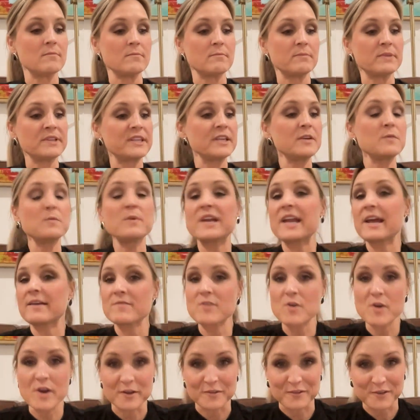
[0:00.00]
But then we'd have
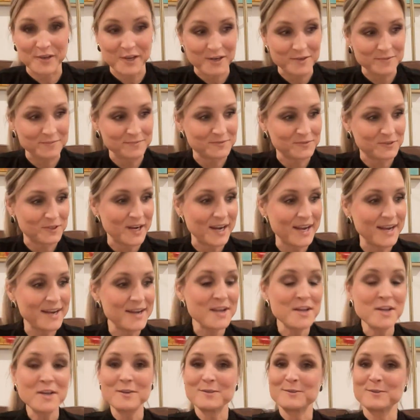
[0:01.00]
no healthcare, right?
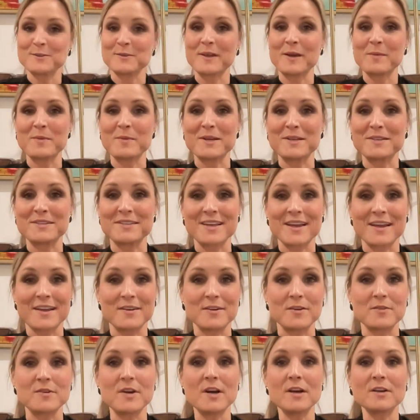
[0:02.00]
So that means
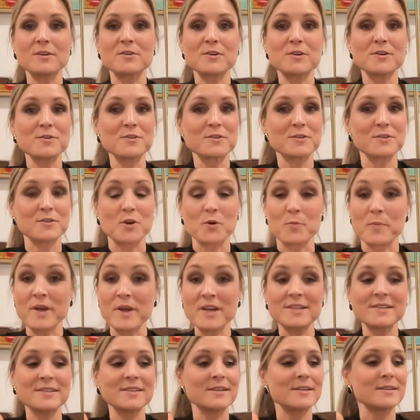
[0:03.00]
no doctors, no
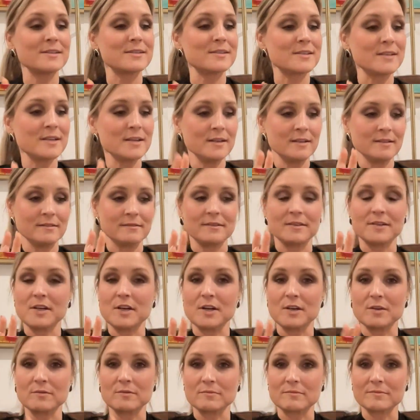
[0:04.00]
medicines, you
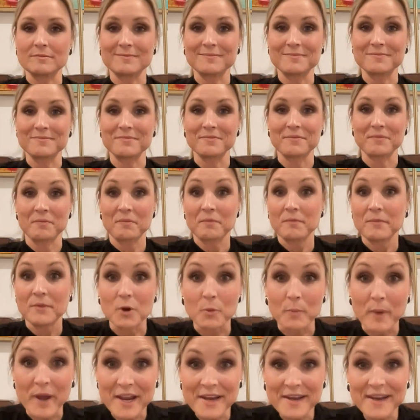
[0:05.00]
know,
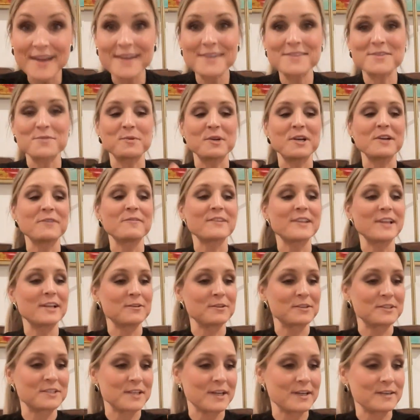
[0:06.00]
no band-aids, whatever that
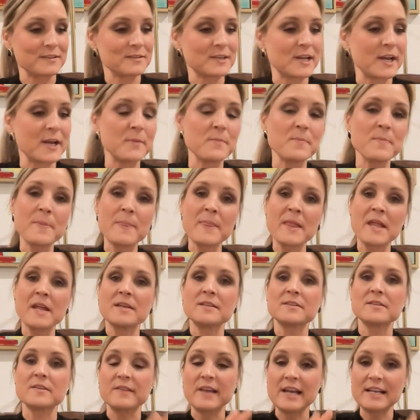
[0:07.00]
looks like, okay?
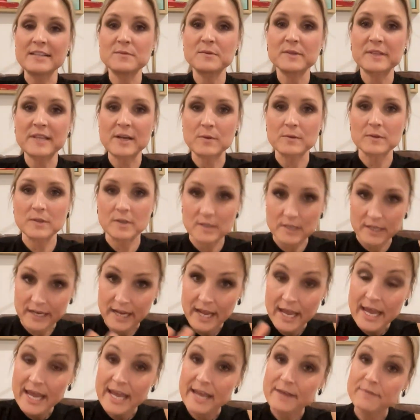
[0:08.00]
So that's what that would look like.
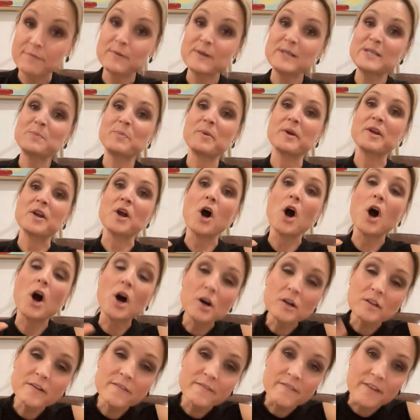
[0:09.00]
If we spent
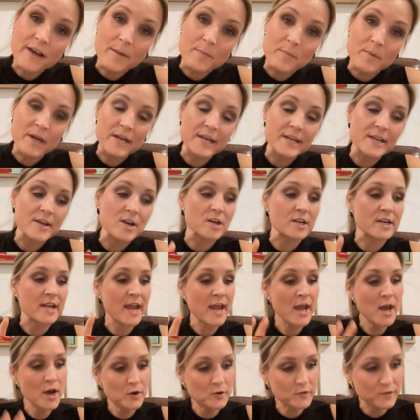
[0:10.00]
all of that money on
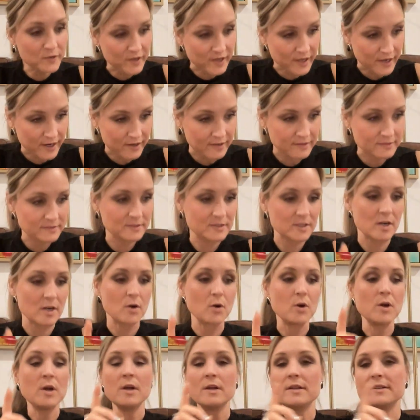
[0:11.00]
healthcare,
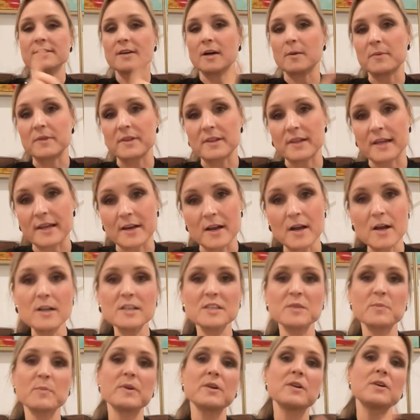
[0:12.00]
so top of the line
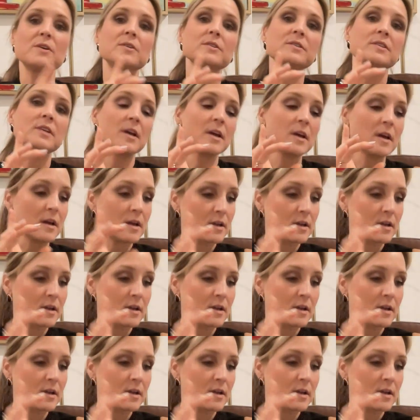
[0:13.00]
hospitals,